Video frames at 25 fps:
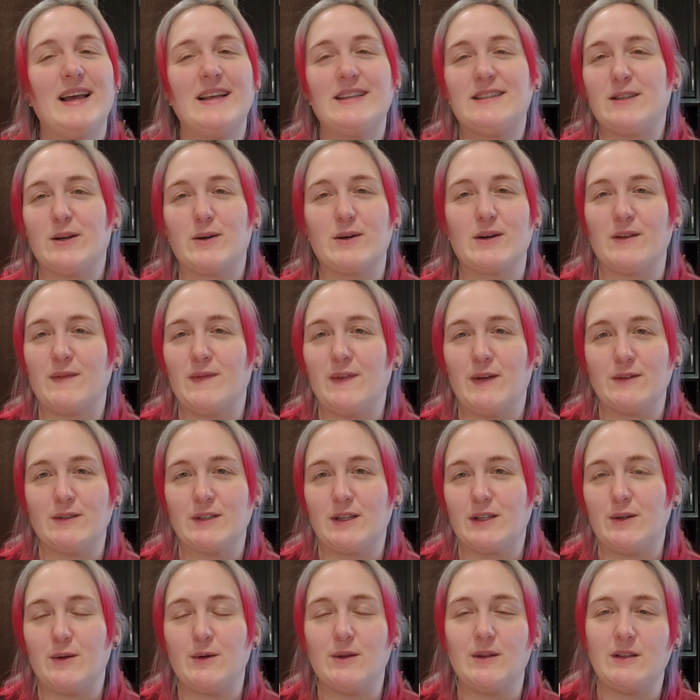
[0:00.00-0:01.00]
It's so
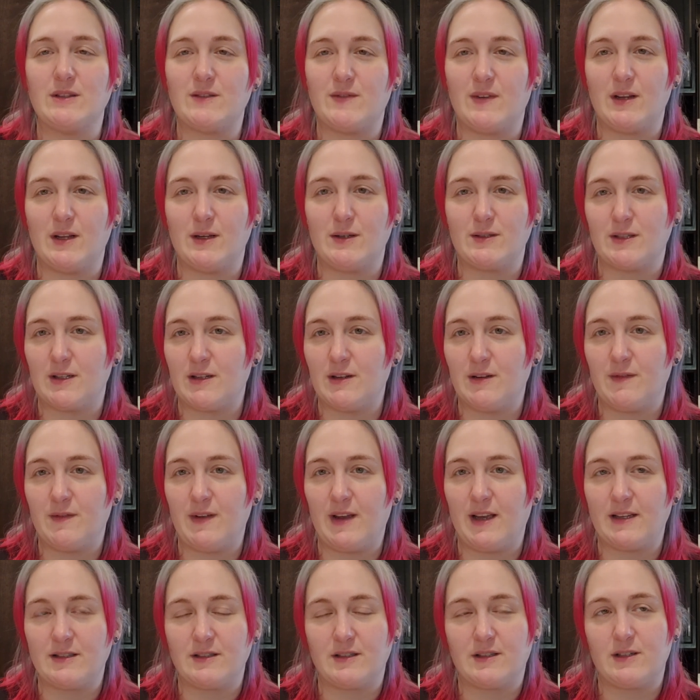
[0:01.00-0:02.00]
confusing doing these videos in
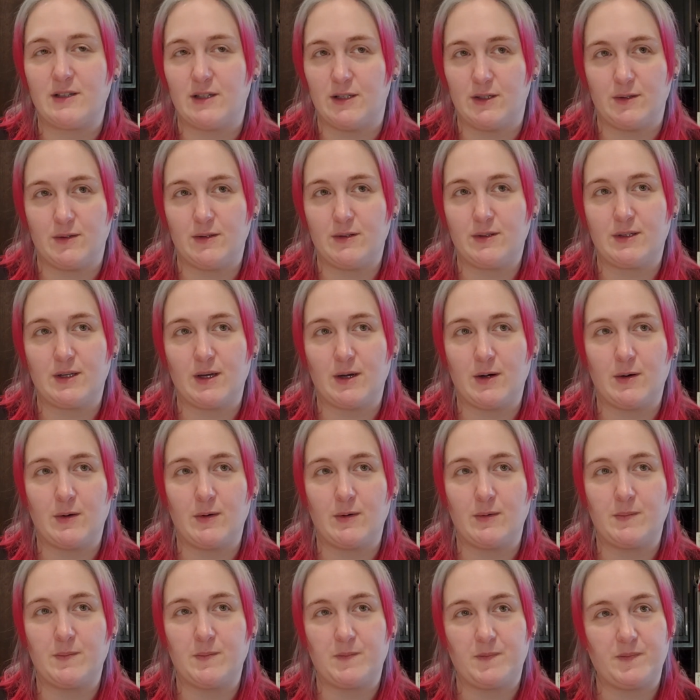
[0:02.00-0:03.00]
advance too,
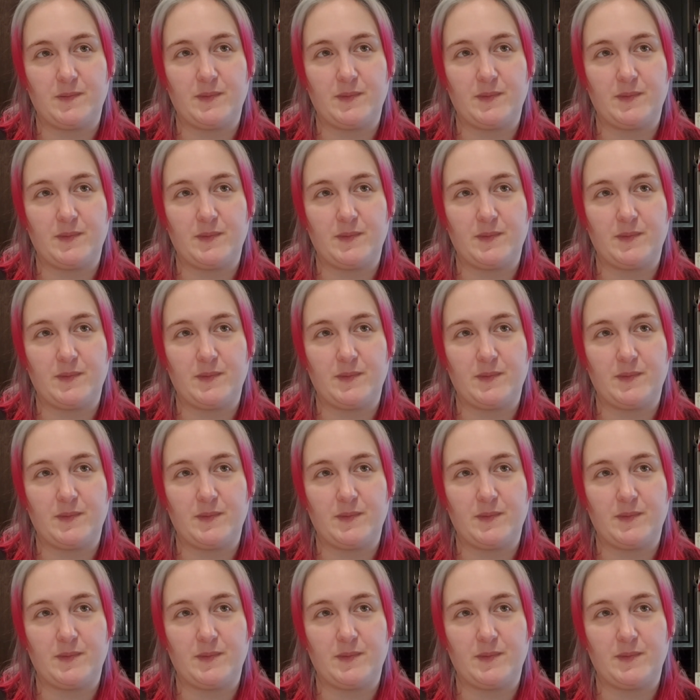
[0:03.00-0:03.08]
so